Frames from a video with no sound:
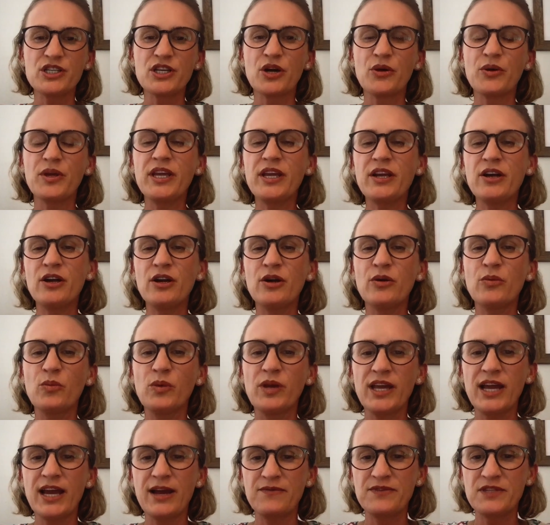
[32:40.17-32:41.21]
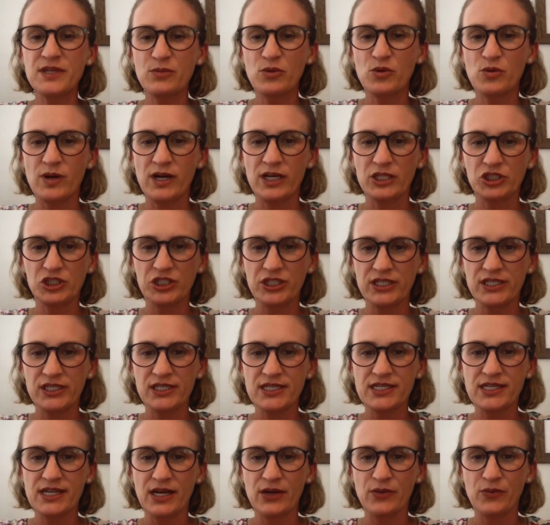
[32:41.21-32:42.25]
so here we have some
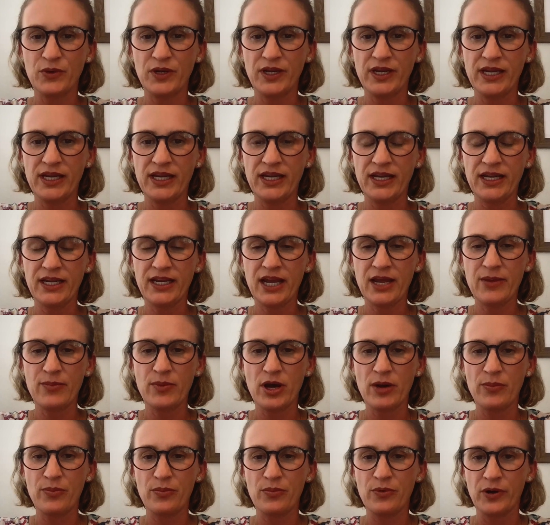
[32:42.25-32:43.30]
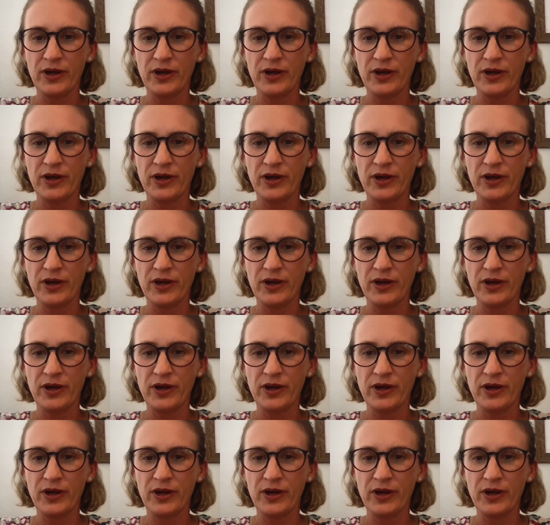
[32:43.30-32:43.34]
questions that we came up